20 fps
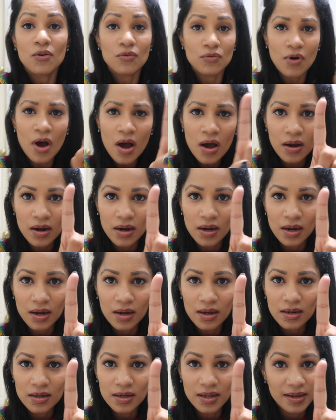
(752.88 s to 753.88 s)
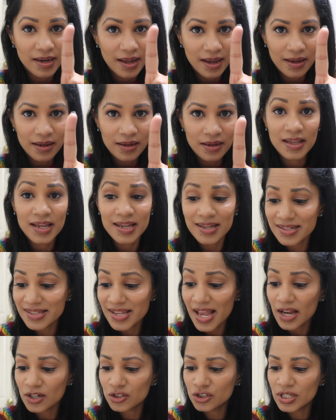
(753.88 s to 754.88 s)
Wrong, Lene. There is
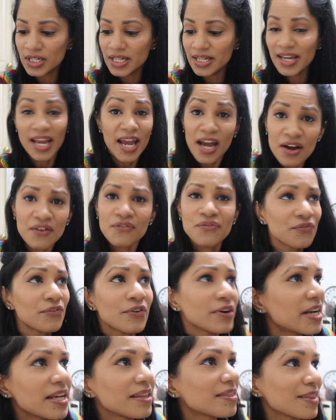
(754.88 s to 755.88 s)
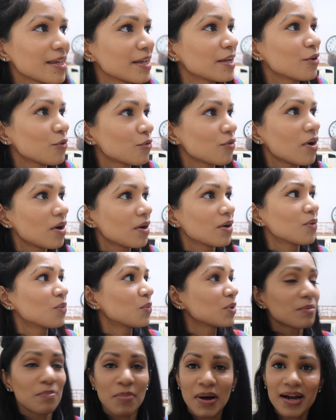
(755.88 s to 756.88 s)
actually everything wrong
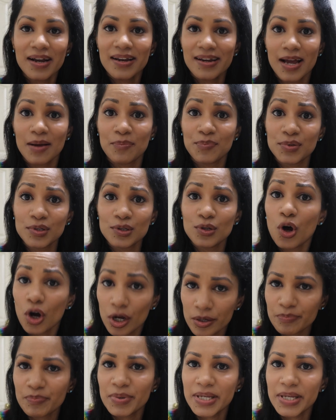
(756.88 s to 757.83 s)
with pineapple on